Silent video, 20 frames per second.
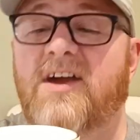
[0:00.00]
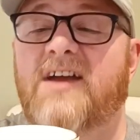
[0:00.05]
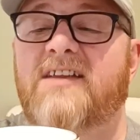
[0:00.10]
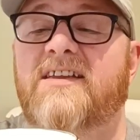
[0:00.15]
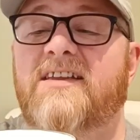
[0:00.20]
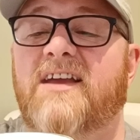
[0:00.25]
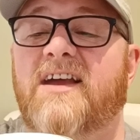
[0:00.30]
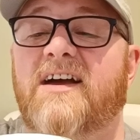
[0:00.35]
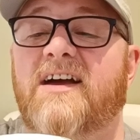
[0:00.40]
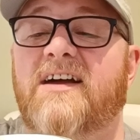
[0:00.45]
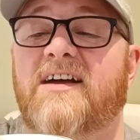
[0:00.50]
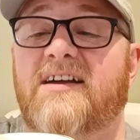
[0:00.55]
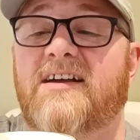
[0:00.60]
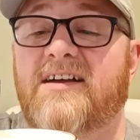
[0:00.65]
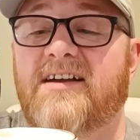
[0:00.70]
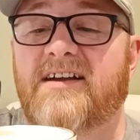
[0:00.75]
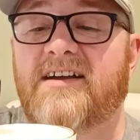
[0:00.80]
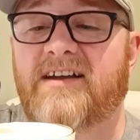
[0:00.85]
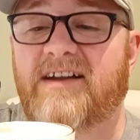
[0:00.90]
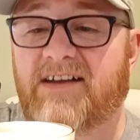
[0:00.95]
trying to get a
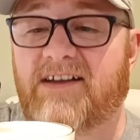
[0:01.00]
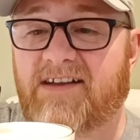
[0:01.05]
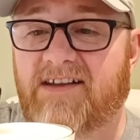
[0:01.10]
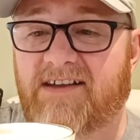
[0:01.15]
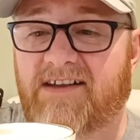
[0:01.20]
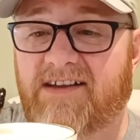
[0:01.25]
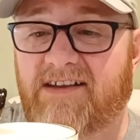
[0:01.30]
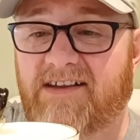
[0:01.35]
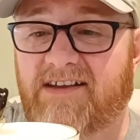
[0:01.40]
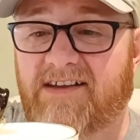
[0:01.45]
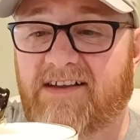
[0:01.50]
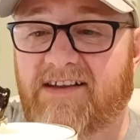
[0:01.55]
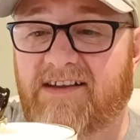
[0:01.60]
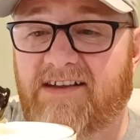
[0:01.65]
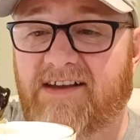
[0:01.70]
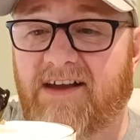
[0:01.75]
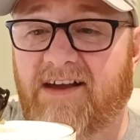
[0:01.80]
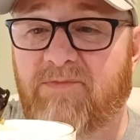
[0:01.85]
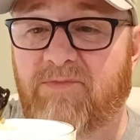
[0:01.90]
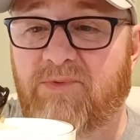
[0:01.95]

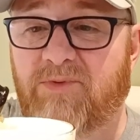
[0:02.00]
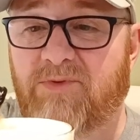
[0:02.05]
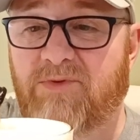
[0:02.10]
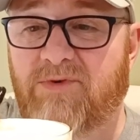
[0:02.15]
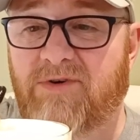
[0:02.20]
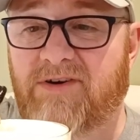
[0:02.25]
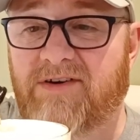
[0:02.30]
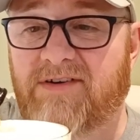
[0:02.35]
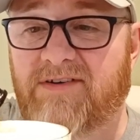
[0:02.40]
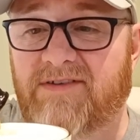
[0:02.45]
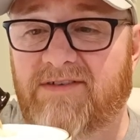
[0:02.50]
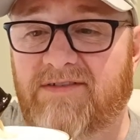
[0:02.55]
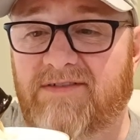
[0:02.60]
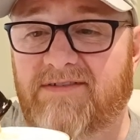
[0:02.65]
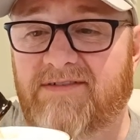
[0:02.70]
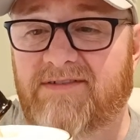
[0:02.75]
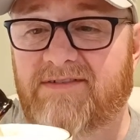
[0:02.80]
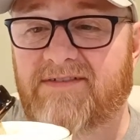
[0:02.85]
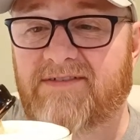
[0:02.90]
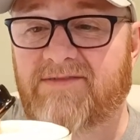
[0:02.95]
pour
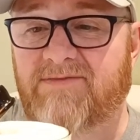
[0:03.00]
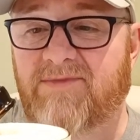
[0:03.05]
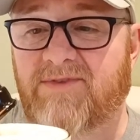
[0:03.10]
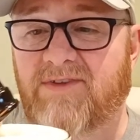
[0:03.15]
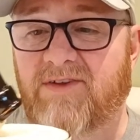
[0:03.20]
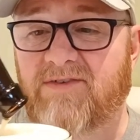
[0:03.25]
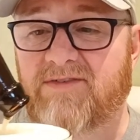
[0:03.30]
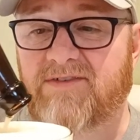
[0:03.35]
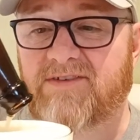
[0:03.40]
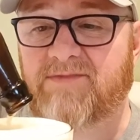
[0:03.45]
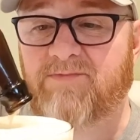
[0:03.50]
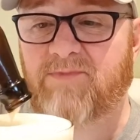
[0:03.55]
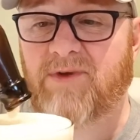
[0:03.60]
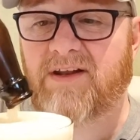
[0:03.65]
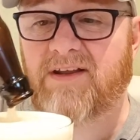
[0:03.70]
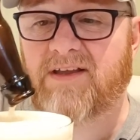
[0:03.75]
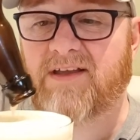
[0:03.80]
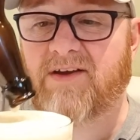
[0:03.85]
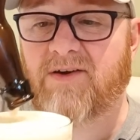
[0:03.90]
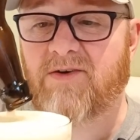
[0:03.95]
without
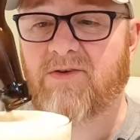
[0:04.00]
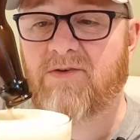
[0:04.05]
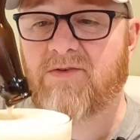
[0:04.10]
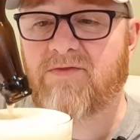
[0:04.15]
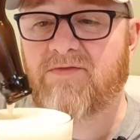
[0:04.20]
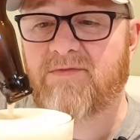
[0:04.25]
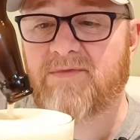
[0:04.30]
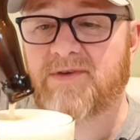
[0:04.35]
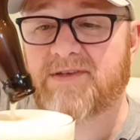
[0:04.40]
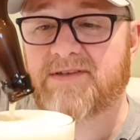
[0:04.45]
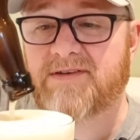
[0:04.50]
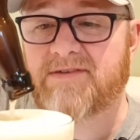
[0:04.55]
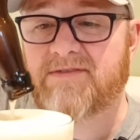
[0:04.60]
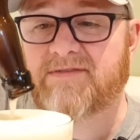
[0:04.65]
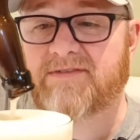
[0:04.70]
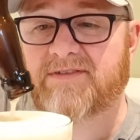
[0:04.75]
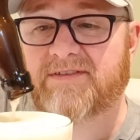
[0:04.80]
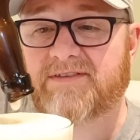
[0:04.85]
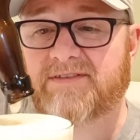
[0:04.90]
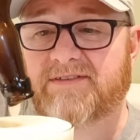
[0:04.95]
spilling it all over
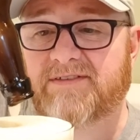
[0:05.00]
myself.